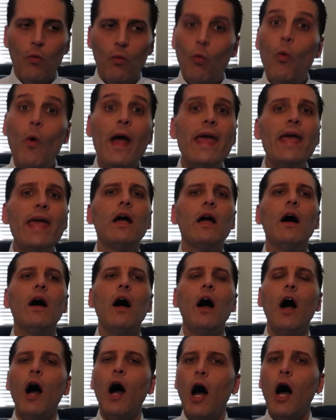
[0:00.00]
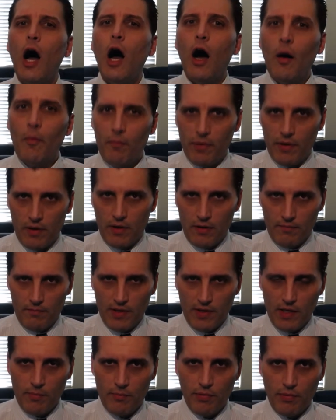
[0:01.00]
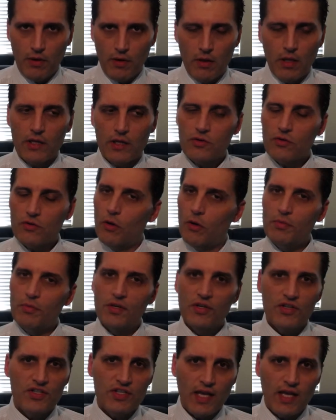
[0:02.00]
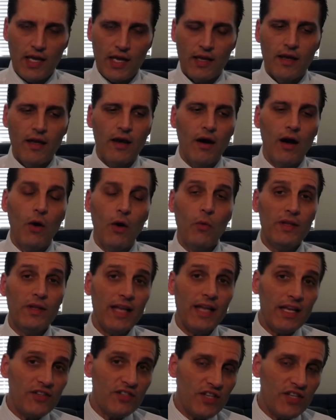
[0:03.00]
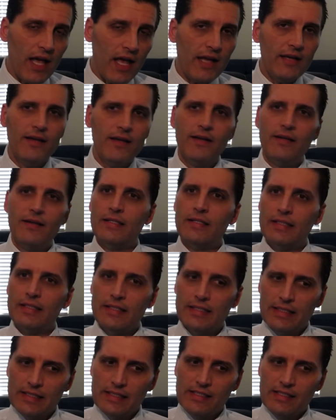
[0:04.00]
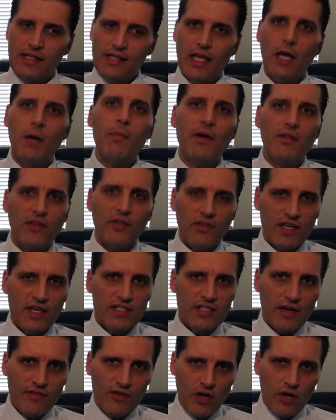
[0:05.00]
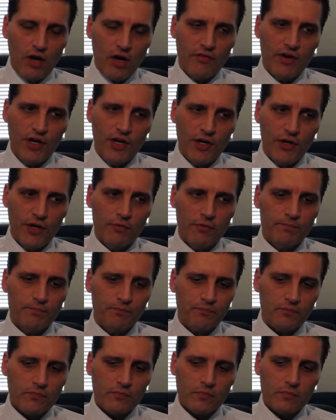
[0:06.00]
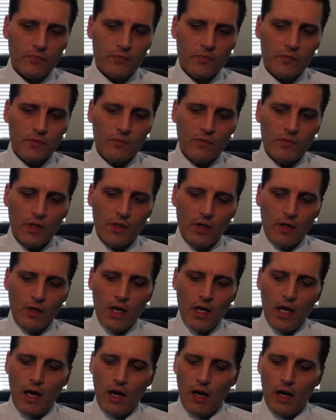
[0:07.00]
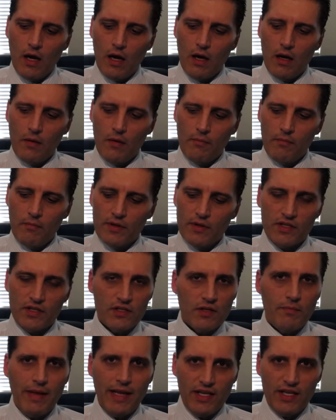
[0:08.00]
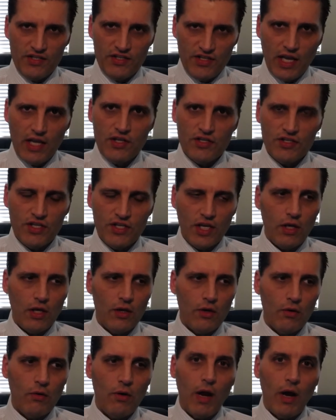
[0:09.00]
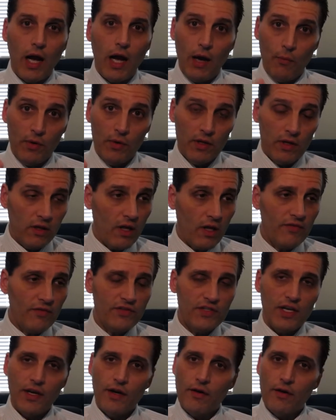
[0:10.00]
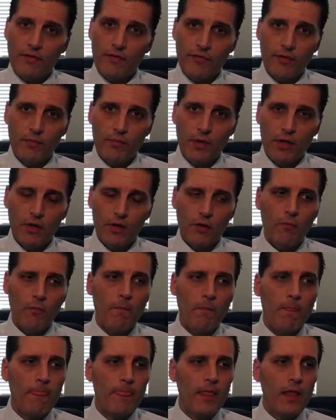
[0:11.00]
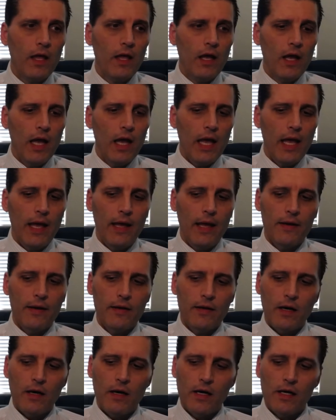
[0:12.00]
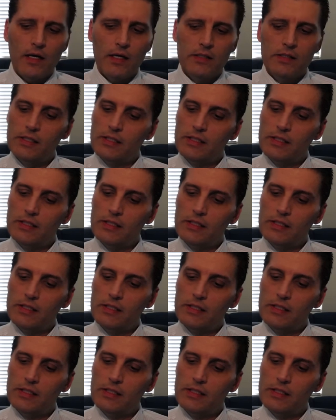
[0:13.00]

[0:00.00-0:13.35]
Wake up, people. That's all I'm going to say. All right, with that said, Think about the things I've covered here. Um, does it make sense to you? I would love to hear from you. And uh,